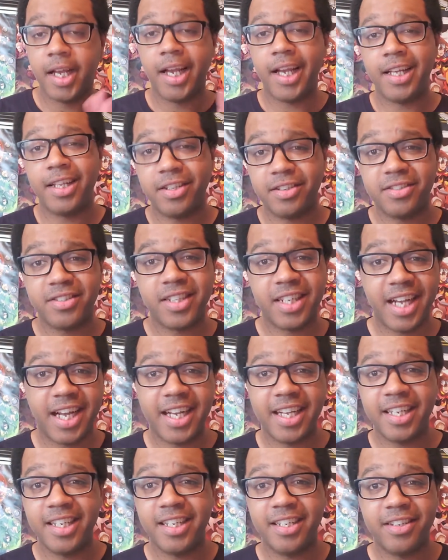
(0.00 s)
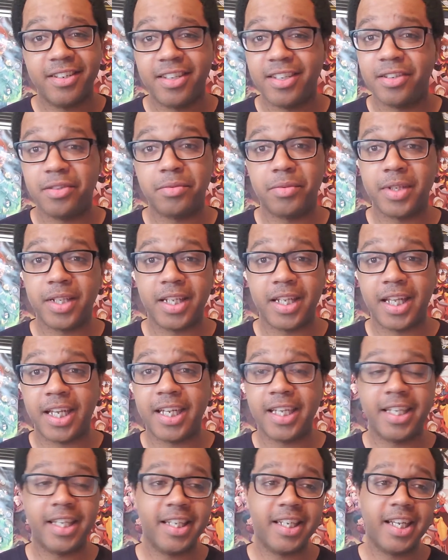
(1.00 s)
And there's a guy in here I don't really
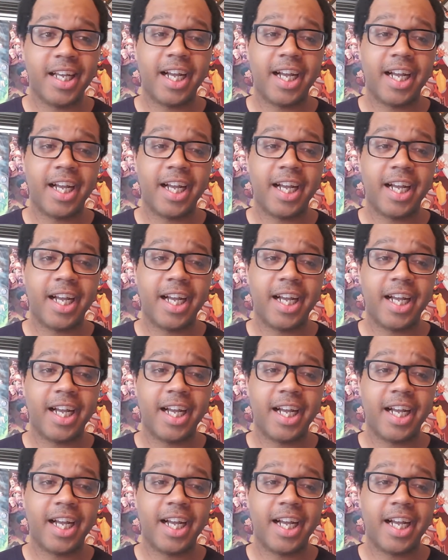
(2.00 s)
like.